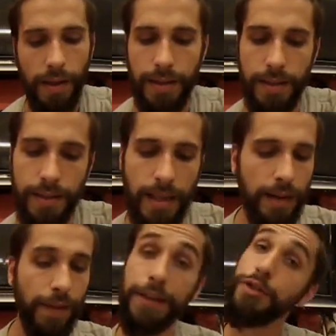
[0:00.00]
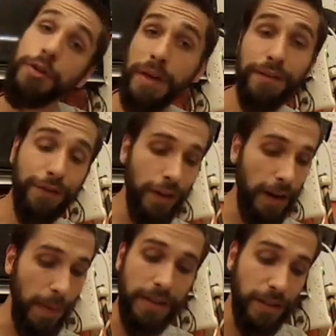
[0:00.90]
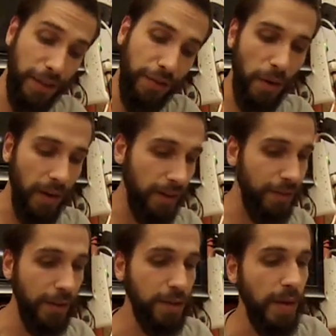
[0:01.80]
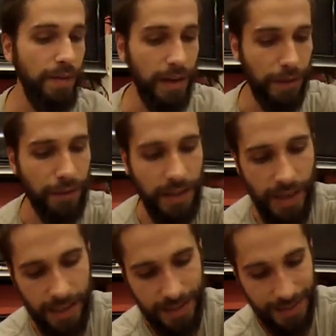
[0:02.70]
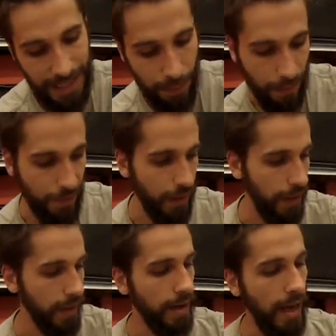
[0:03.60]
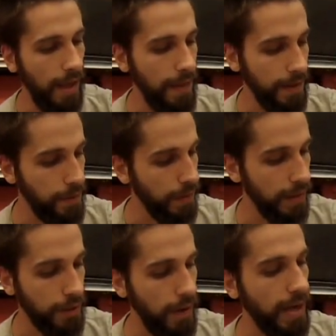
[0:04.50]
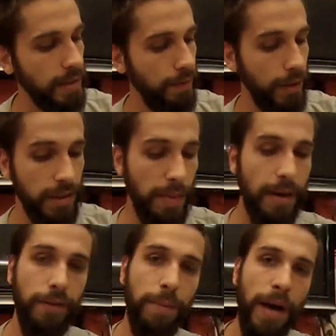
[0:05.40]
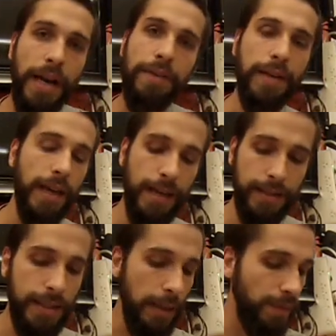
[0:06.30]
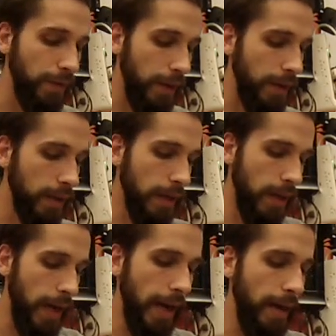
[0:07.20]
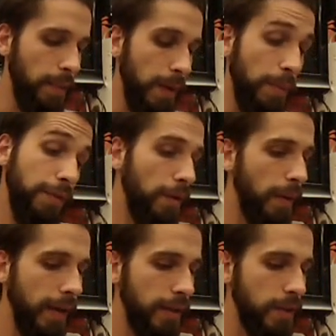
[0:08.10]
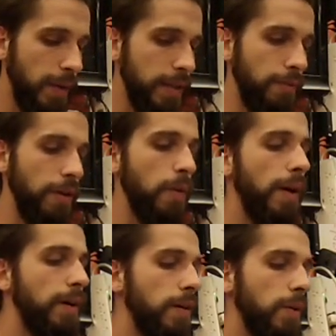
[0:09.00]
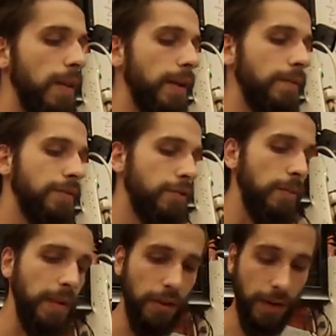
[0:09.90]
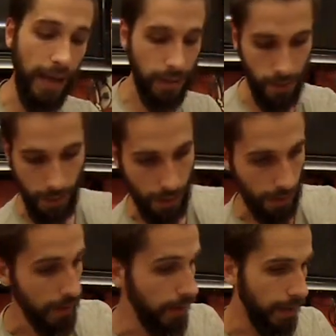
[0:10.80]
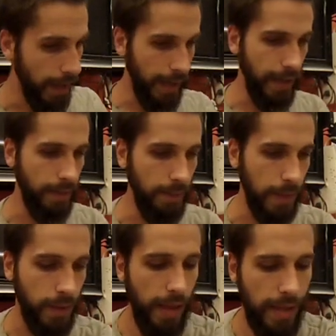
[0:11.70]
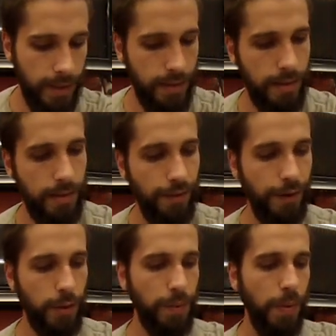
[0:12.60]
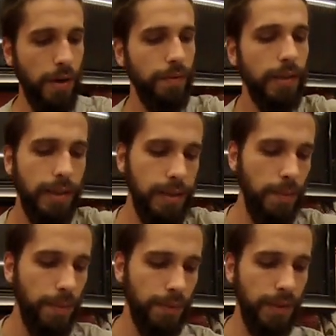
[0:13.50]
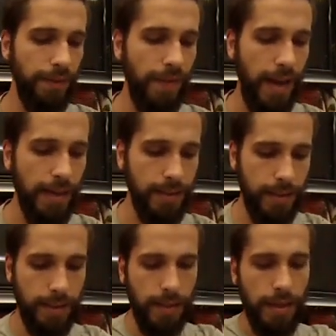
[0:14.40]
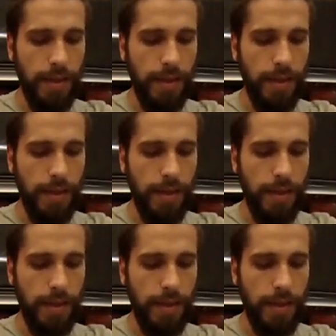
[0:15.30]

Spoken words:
This is, instead of like trimming a foot, I'm actually throwing a foot, so I have like a really nice deep foot. I think it's really attractive looking at the bottom of a pot having a nice deep foot, but I'm throwing it so it doesn't require a whole lot of trimming or guesswork. So that's the first part, really simple, really fast.